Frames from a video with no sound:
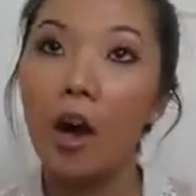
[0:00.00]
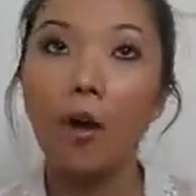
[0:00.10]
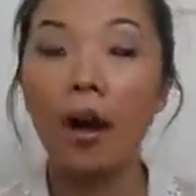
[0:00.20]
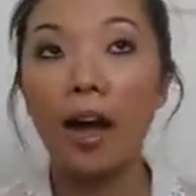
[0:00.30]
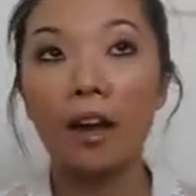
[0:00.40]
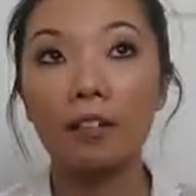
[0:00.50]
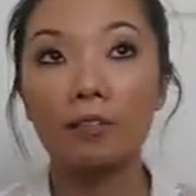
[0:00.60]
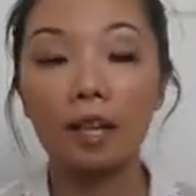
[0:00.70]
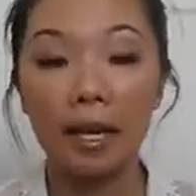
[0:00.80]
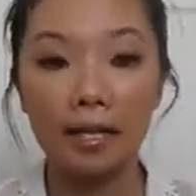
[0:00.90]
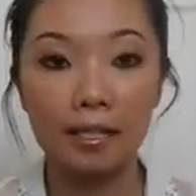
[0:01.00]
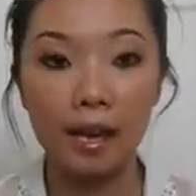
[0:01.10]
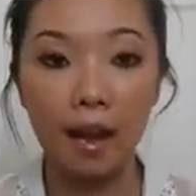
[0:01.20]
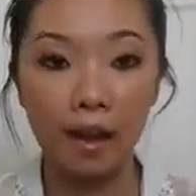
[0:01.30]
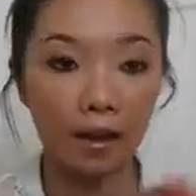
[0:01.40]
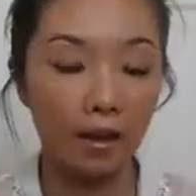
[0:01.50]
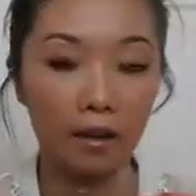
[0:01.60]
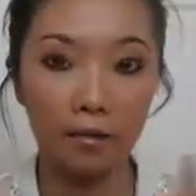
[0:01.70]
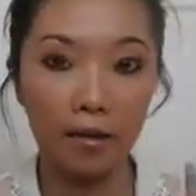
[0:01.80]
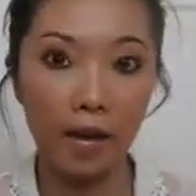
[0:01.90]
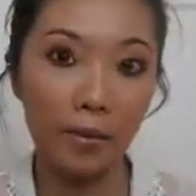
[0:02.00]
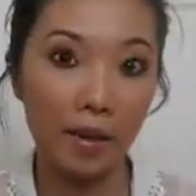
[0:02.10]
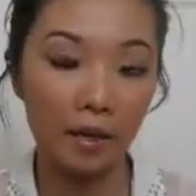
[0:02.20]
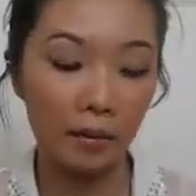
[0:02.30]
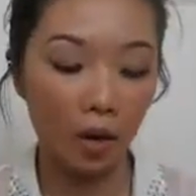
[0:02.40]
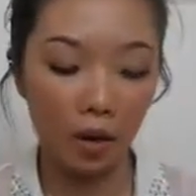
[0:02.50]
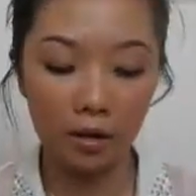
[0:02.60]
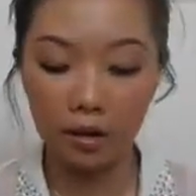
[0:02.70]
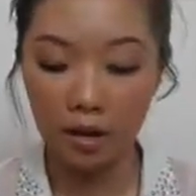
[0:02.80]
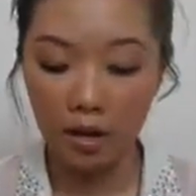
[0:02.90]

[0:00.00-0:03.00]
or I have light eye makeup on.